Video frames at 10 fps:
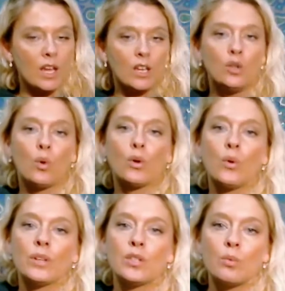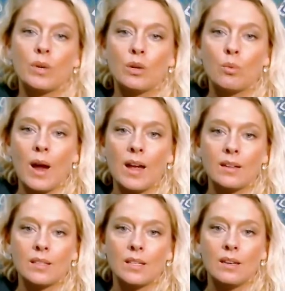you're going to
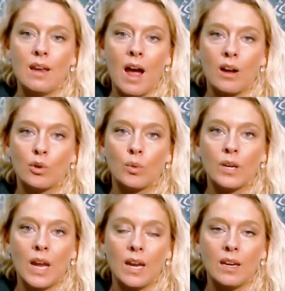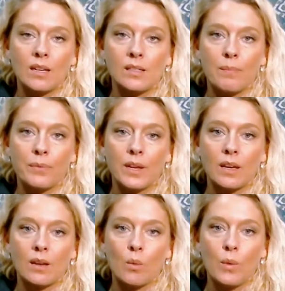regret not creating
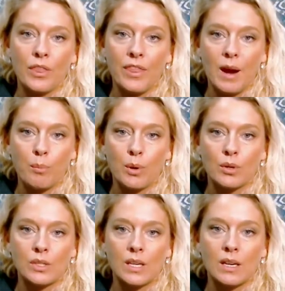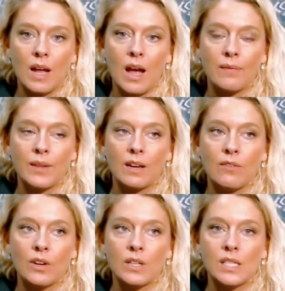something with that person on like a
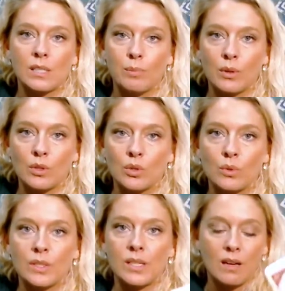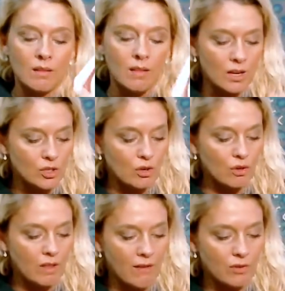very spiritual, psychological
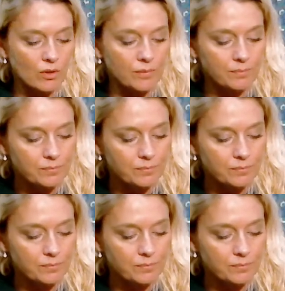level.